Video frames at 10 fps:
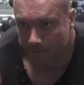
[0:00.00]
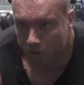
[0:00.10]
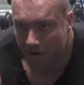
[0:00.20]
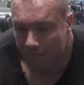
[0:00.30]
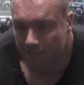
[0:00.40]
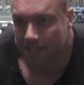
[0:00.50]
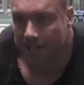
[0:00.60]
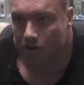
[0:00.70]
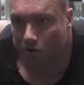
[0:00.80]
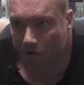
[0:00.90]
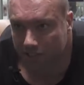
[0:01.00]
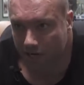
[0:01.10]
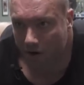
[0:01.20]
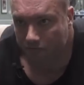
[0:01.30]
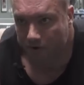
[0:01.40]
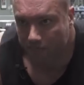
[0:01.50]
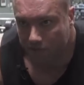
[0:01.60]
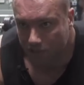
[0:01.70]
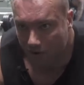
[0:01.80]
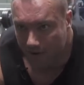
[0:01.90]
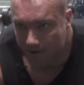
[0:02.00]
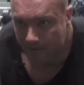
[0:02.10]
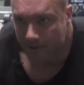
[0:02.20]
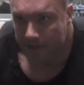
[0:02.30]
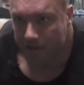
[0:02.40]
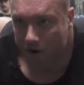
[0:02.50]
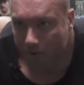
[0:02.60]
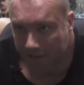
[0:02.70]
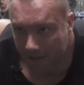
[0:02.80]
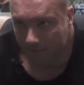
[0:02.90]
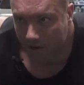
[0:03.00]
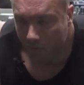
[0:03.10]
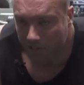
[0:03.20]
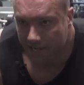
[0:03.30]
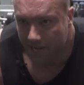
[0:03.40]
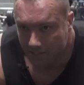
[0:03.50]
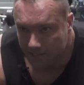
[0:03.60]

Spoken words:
Try never to let your wrist go in front of your shoulder. You don't want to take the